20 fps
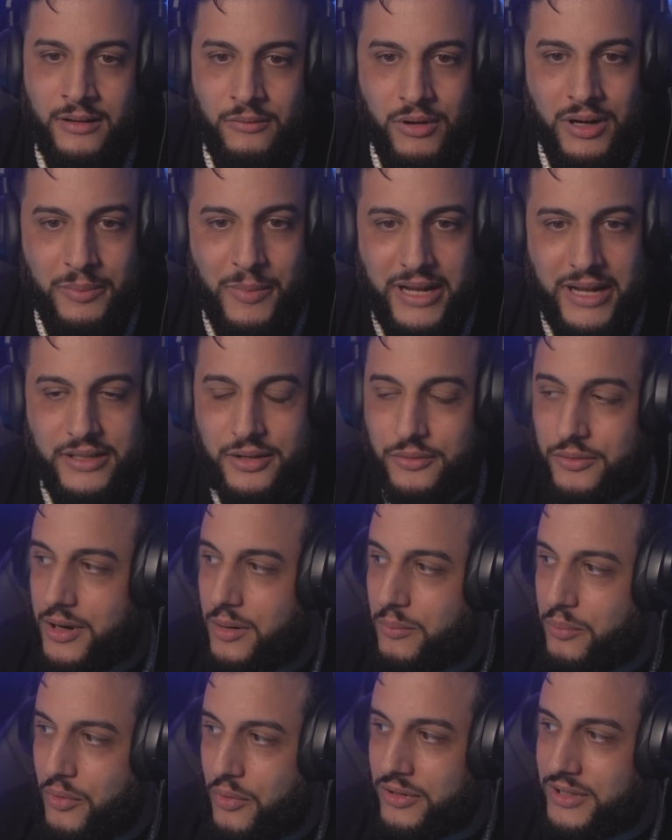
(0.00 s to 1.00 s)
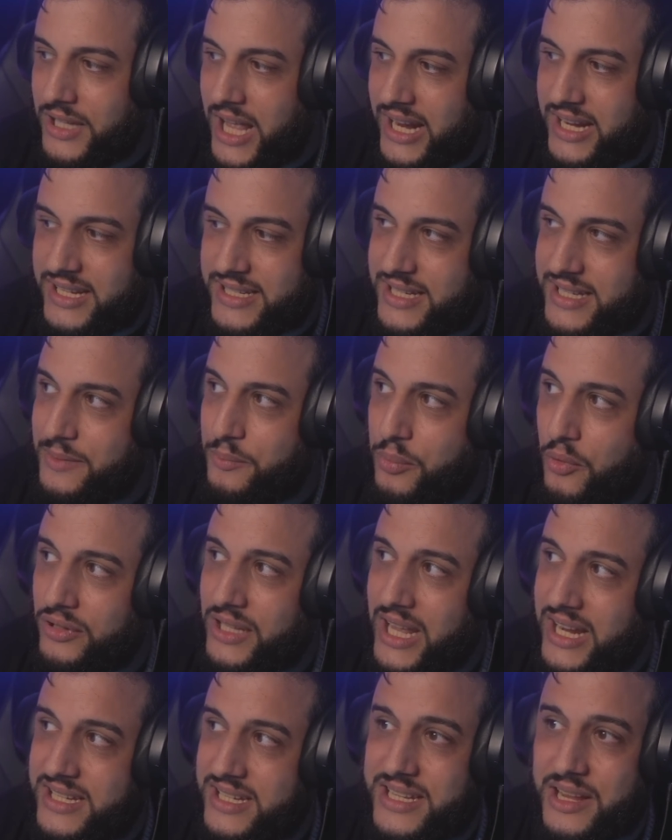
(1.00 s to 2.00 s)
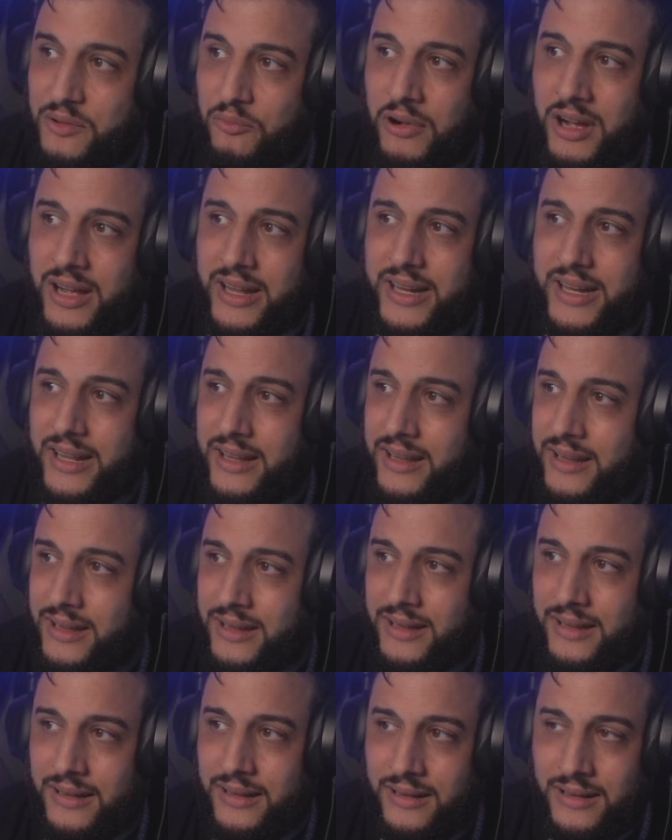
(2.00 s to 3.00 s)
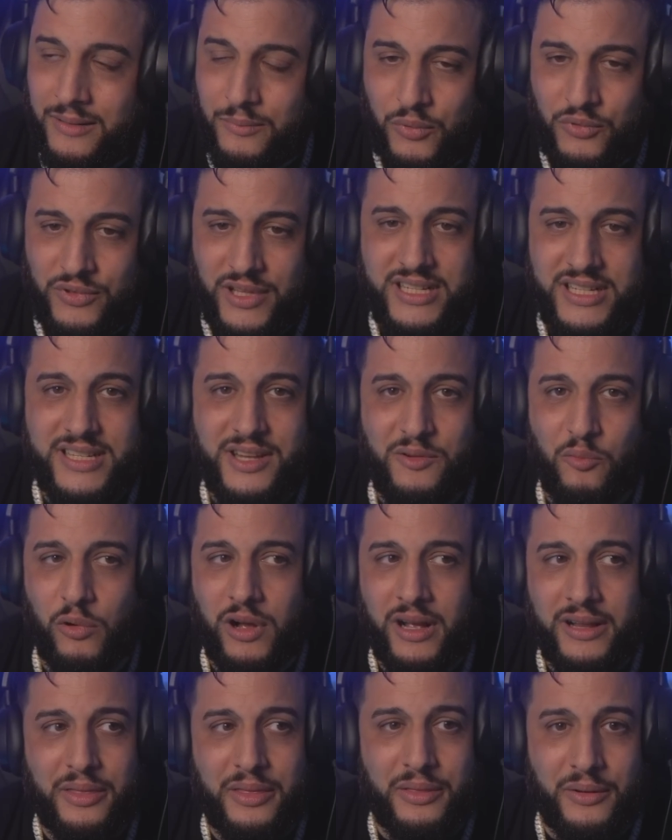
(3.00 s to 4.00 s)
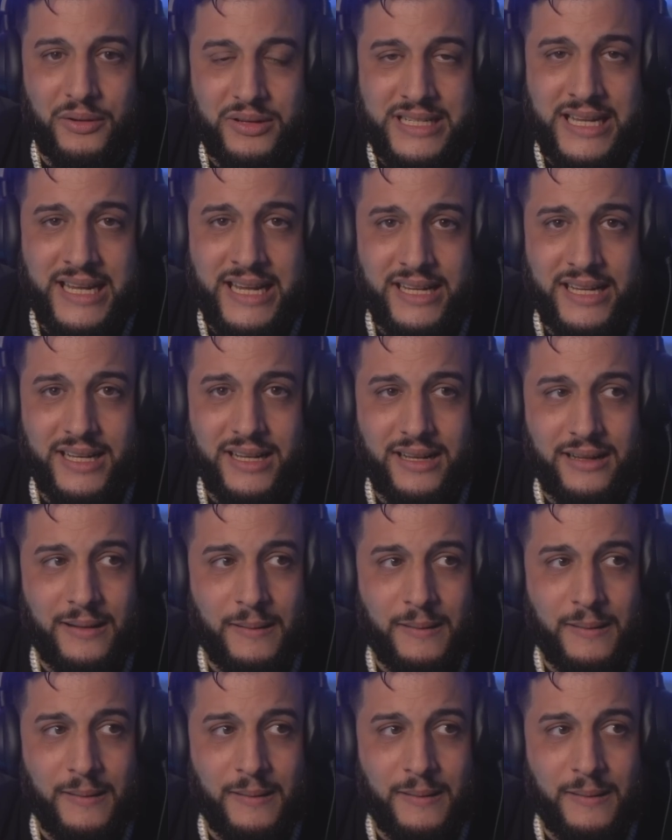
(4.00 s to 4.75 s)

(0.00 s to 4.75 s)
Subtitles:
What am I doing on Born Legacy? Born Legacy what? Born Legacy what? 13?